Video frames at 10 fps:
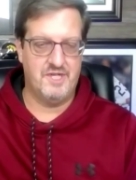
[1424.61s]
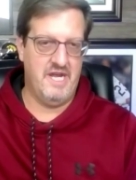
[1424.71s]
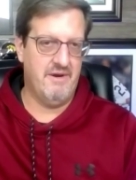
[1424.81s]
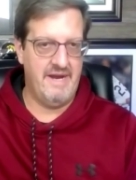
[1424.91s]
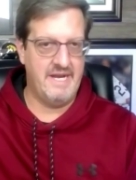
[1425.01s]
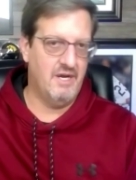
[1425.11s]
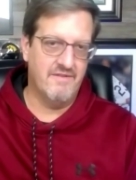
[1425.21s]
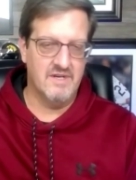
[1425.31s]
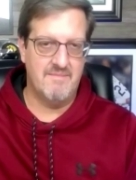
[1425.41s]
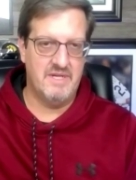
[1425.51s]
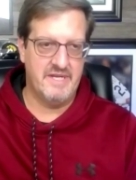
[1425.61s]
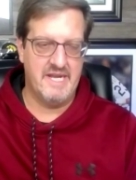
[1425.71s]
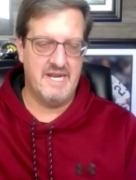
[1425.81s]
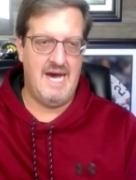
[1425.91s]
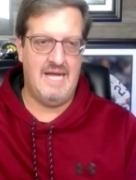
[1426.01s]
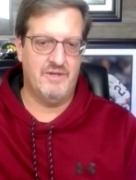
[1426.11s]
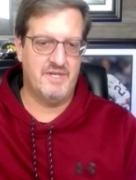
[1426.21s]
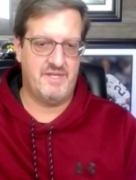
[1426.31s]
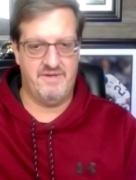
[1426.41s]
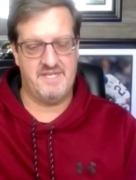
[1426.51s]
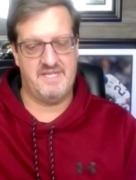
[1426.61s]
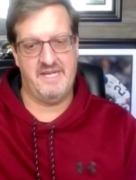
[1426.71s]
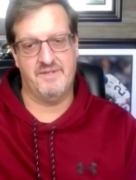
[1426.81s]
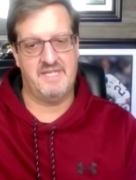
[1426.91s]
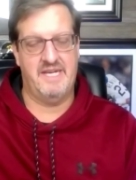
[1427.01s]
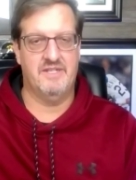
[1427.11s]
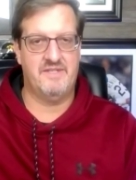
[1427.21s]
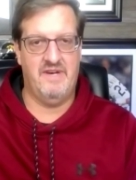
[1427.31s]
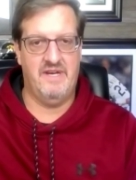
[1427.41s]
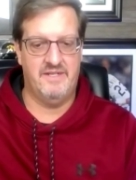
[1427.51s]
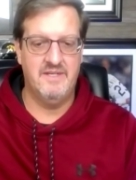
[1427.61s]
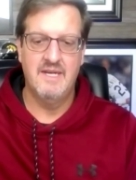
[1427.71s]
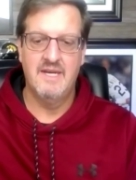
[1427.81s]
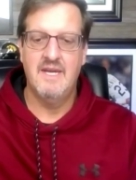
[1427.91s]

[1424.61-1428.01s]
generate over a million dollars through a single sales funnel.